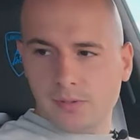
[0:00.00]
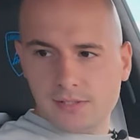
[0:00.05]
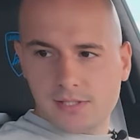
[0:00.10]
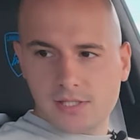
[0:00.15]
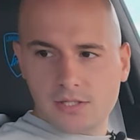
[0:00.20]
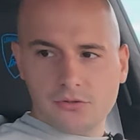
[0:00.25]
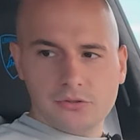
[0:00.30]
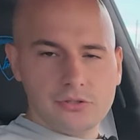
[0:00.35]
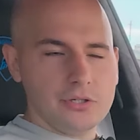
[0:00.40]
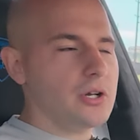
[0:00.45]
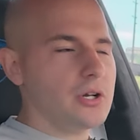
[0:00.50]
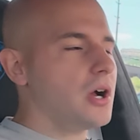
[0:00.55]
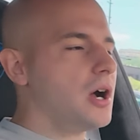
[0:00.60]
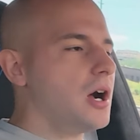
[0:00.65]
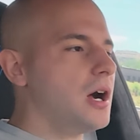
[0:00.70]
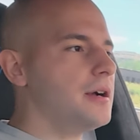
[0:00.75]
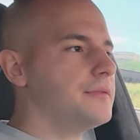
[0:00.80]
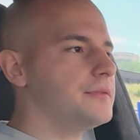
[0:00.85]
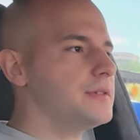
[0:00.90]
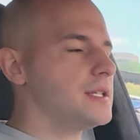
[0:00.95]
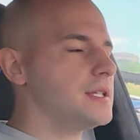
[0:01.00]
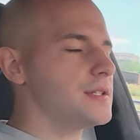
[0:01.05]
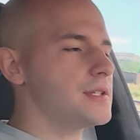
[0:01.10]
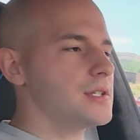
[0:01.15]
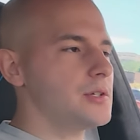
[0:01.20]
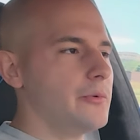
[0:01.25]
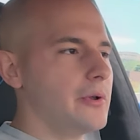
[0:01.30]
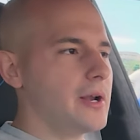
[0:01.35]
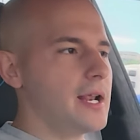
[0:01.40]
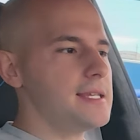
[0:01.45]
interior often.
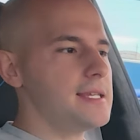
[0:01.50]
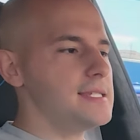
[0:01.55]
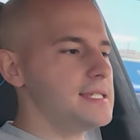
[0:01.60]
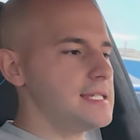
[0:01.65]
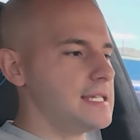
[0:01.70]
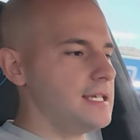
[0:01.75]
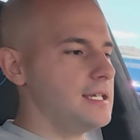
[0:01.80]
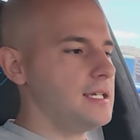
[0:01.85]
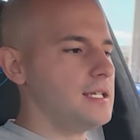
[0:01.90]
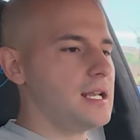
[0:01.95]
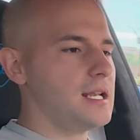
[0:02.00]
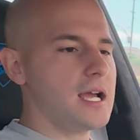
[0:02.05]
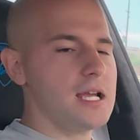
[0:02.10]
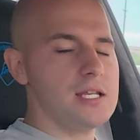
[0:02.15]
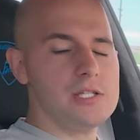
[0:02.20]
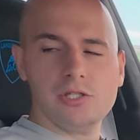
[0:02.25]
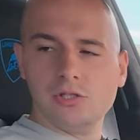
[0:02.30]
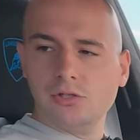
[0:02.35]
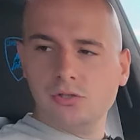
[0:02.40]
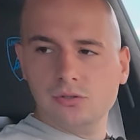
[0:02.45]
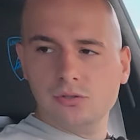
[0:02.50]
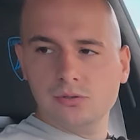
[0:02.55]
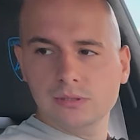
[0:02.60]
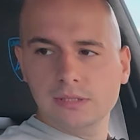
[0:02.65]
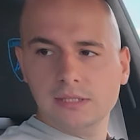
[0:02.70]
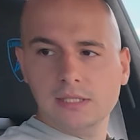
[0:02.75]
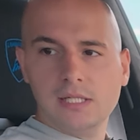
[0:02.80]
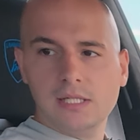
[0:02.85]
So when I see it, I do